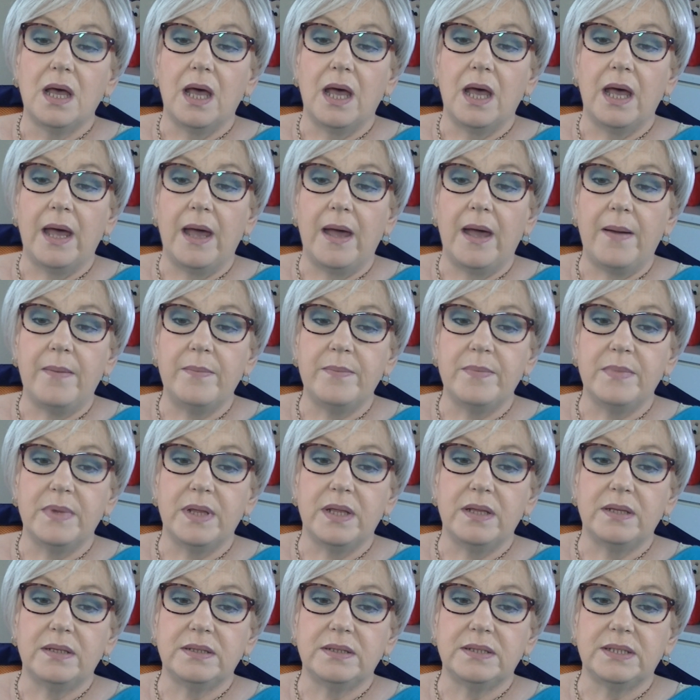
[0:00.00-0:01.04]

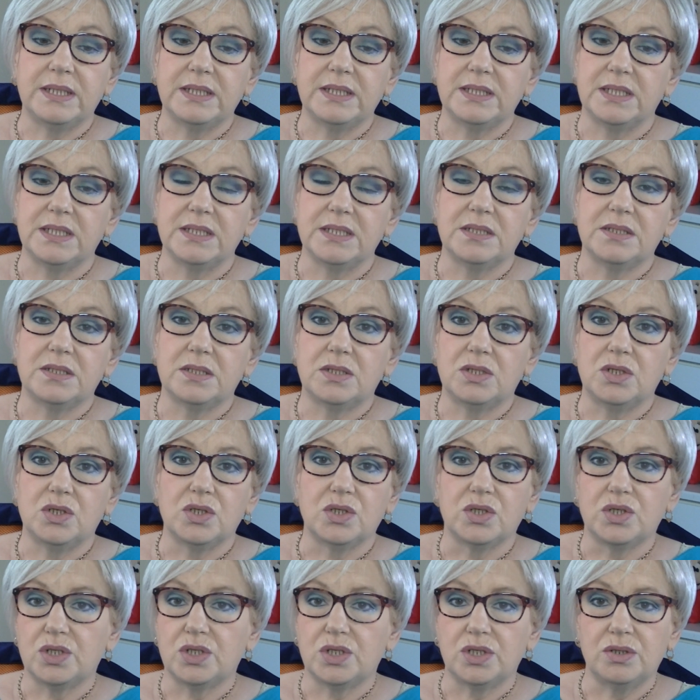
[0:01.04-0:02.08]
This is
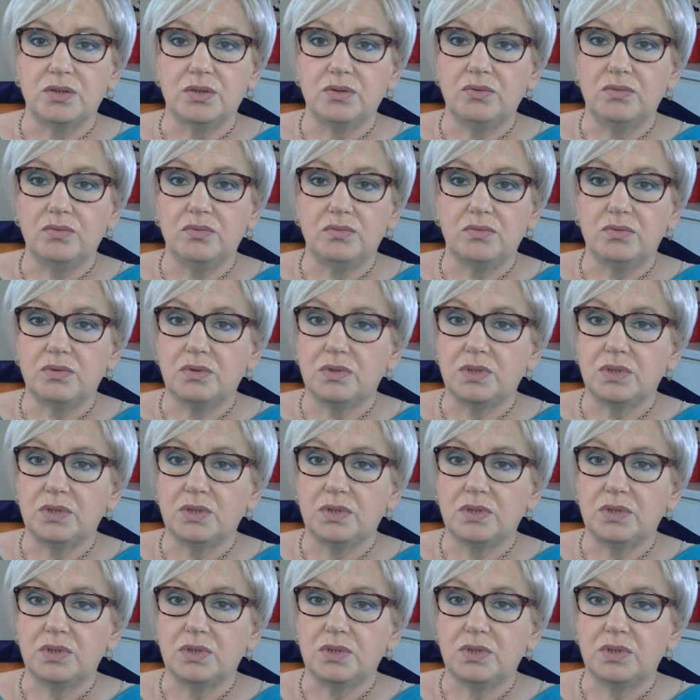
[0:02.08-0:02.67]
just to